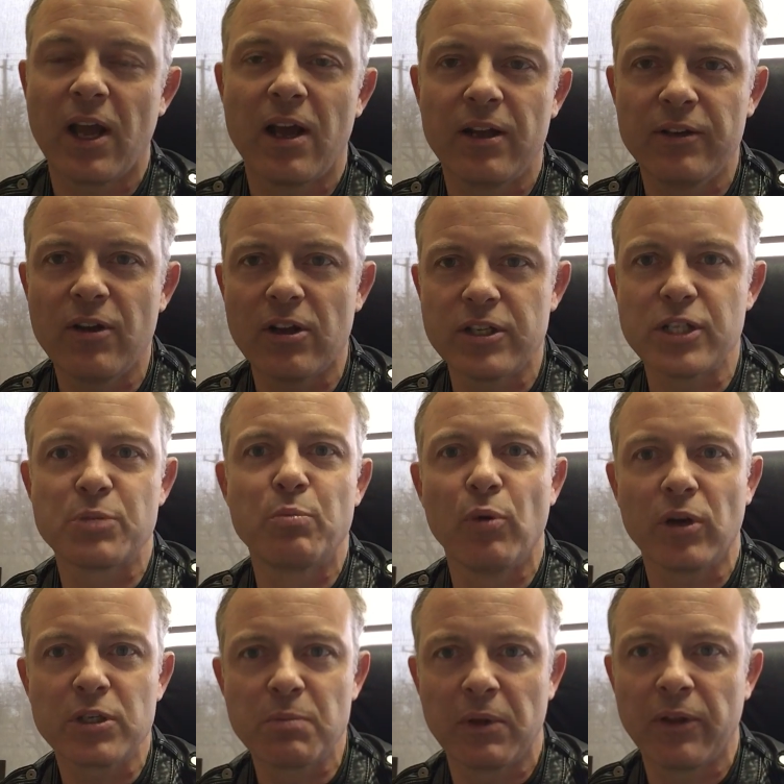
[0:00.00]
Not just
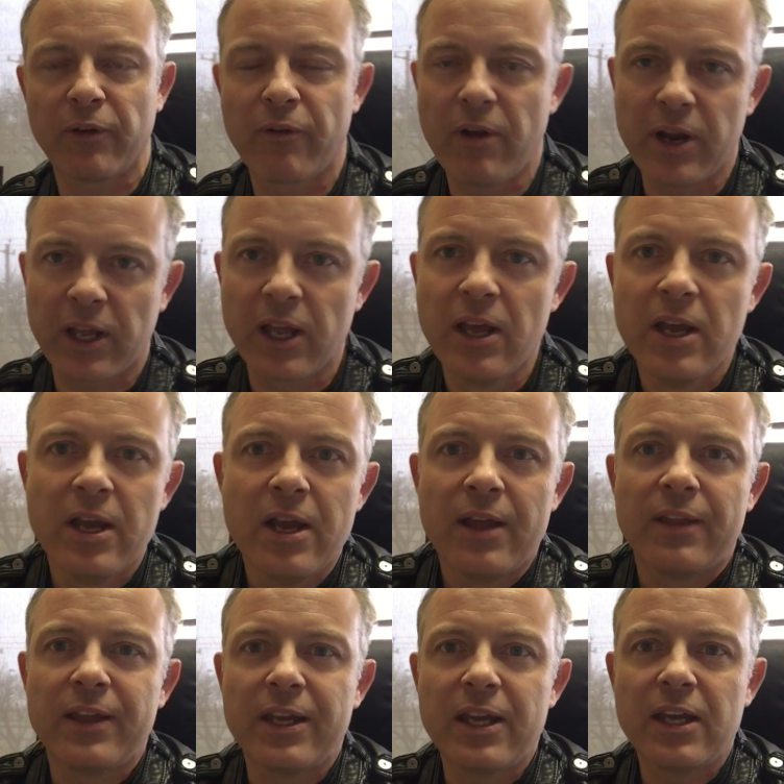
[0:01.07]
books, but they're creating
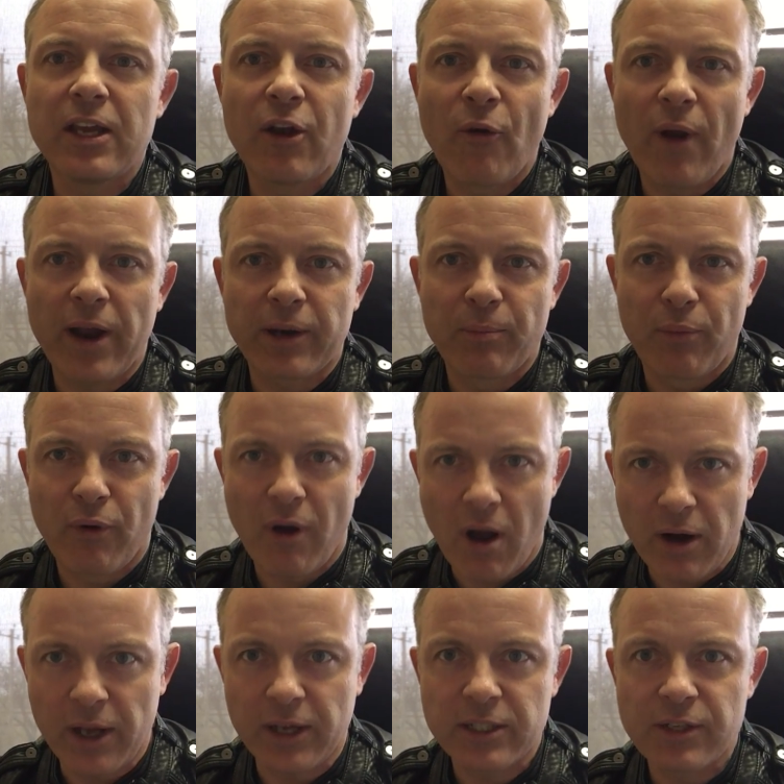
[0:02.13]
the incorrect
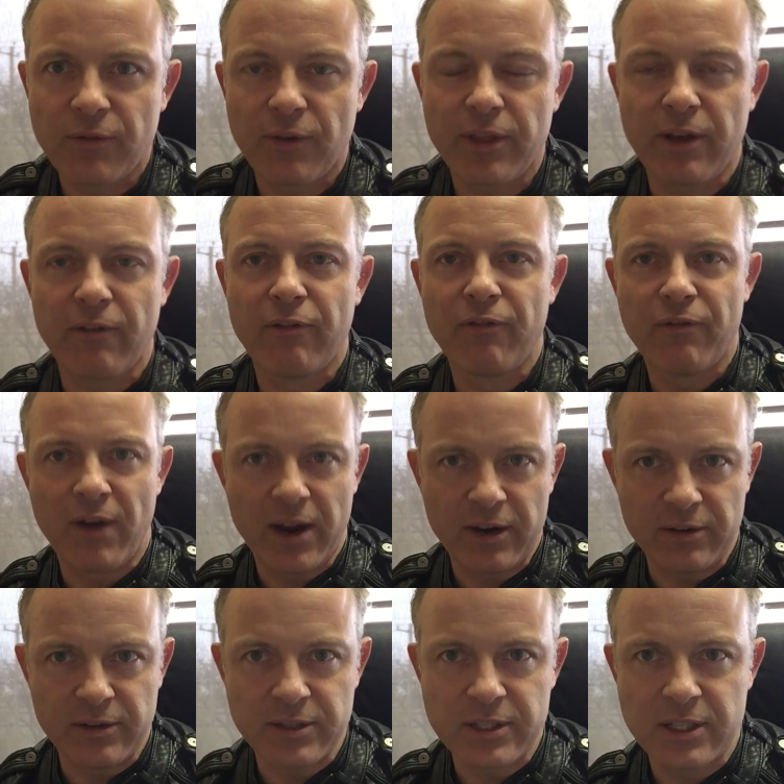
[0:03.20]
products for their
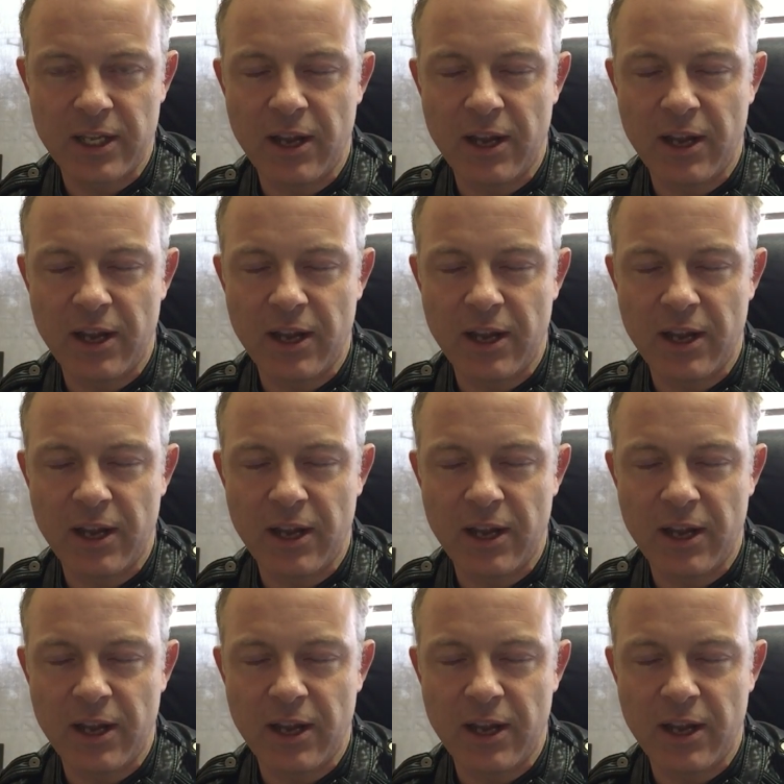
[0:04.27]
funnels.